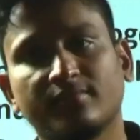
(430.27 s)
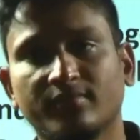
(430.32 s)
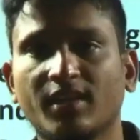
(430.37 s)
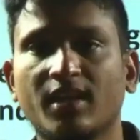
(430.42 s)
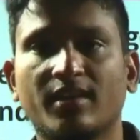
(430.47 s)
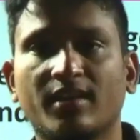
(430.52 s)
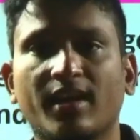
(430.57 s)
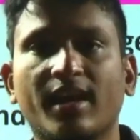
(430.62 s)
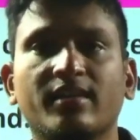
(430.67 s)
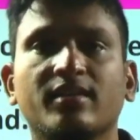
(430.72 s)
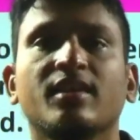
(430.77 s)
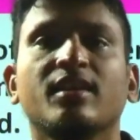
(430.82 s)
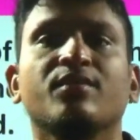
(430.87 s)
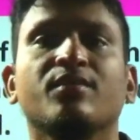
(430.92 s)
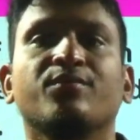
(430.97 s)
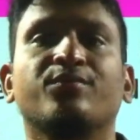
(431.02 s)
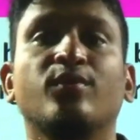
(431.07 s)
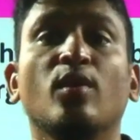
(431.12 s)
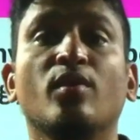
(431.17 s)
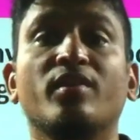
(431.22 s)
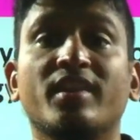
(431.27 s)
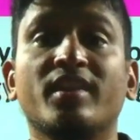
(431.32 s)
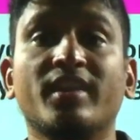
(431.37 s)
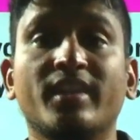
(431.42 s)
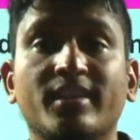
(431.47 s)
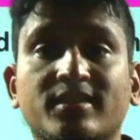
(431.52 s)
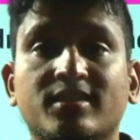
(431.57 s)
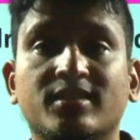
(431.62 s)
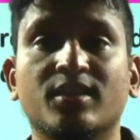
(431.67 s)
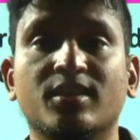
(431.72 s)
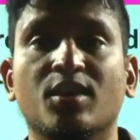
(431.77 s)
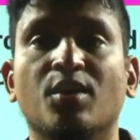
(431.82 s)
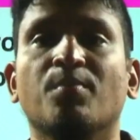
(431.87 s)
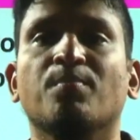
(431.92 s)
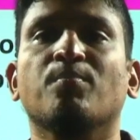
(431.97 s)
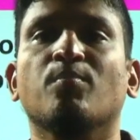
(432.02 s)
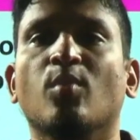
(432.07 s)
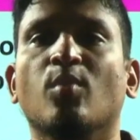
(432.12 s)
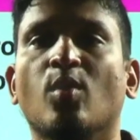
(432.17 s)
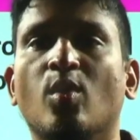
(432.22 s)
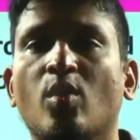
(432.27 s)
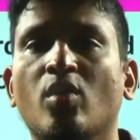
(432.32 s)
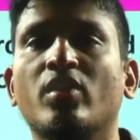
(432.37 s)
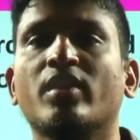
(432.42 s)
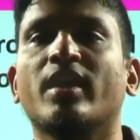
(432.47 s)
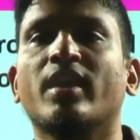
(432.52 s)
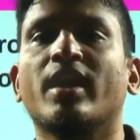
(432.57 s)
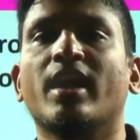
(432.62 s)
Right? Fluorine is more